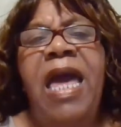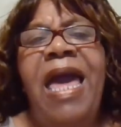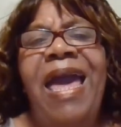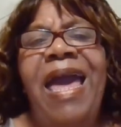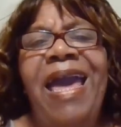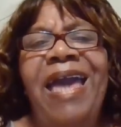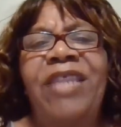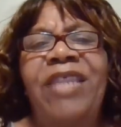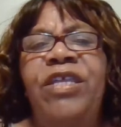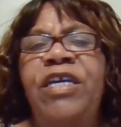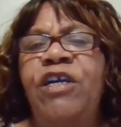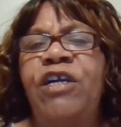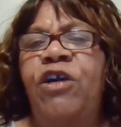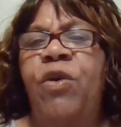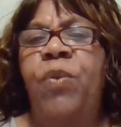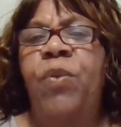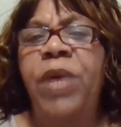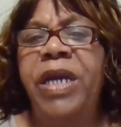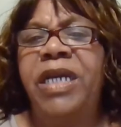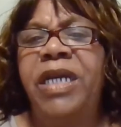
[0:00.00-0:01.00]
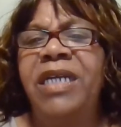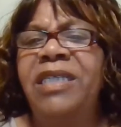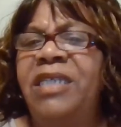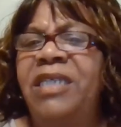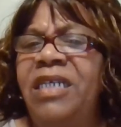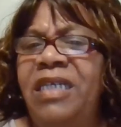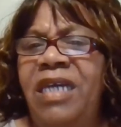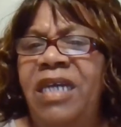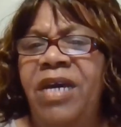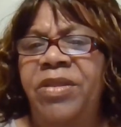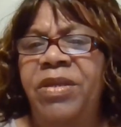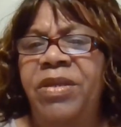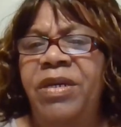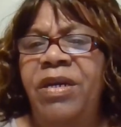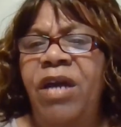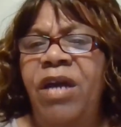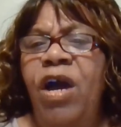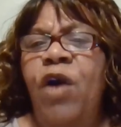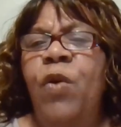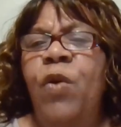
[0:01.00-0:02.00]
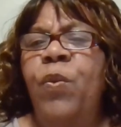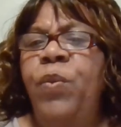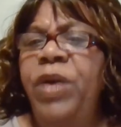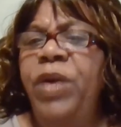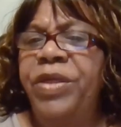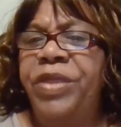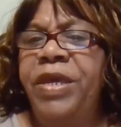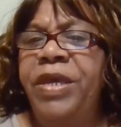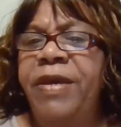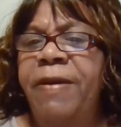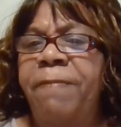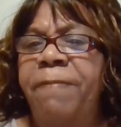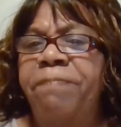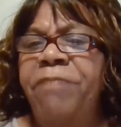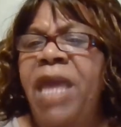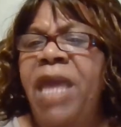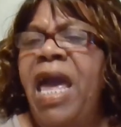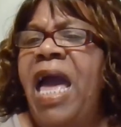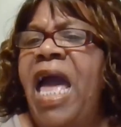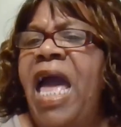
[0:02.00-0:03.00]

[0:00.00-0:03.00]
hath he quickened together with him,